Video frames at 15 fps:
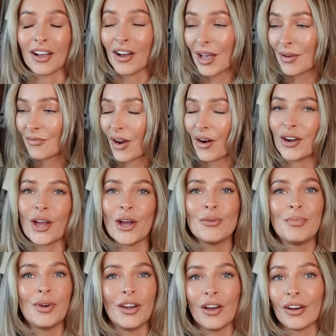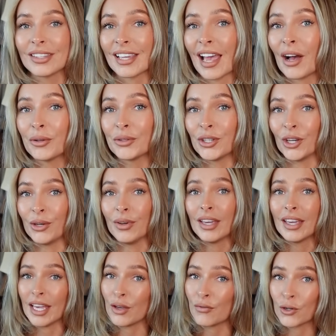I am very open, and I tell you
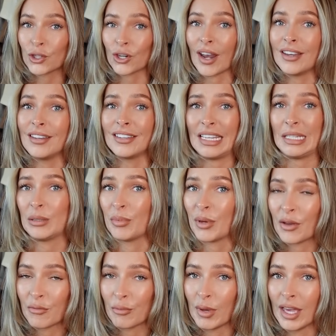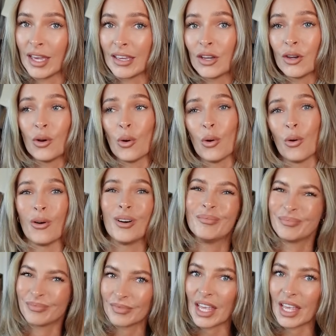if a trend is a bit of me or